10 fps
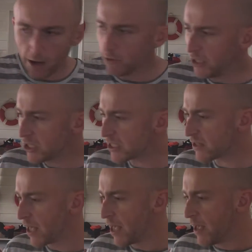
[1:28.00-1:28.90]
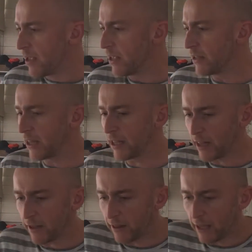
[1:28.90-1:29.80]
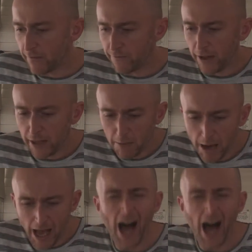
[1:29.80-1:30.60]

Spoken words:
I really just felt like my